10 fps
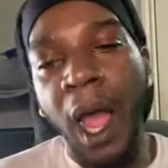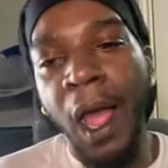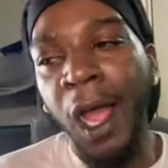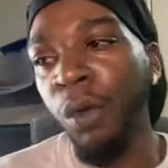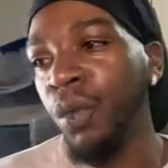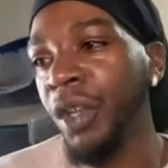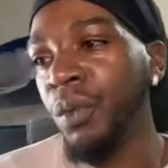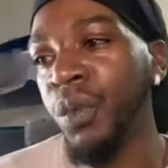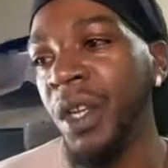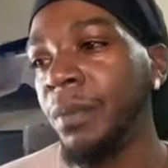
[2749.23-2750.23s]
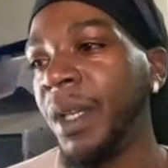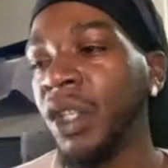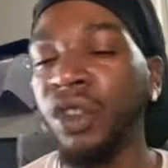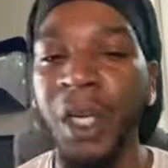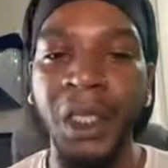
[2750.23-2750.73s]
I, it wouldn't be
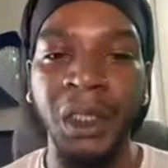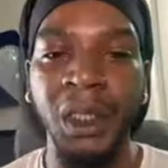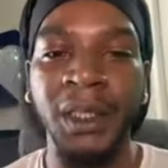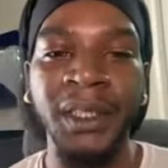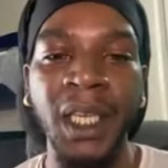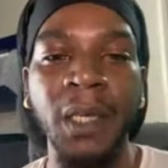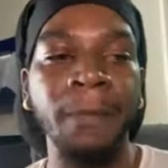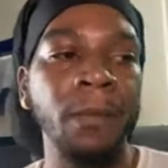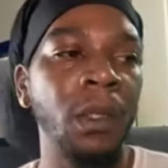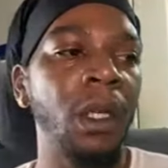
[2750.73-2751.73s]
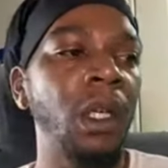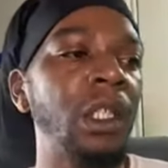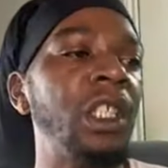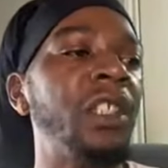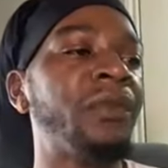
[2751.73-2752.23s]
crazy to say
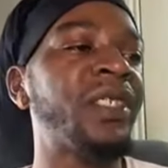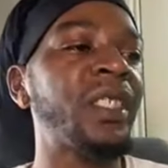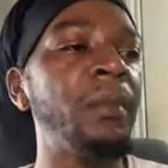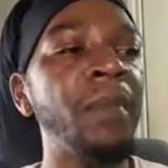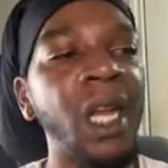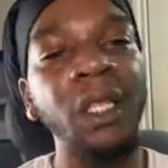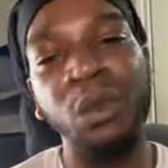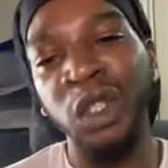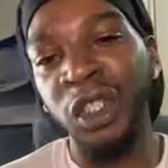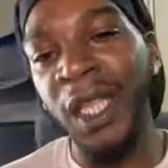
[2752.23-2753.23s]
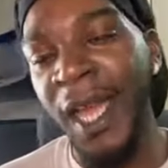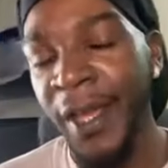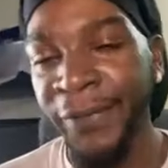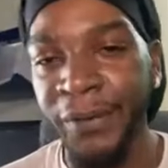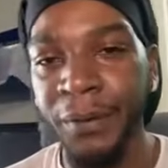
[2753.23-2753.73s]
if somebody was
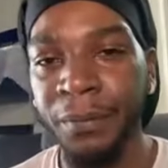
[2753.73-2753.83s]
laughing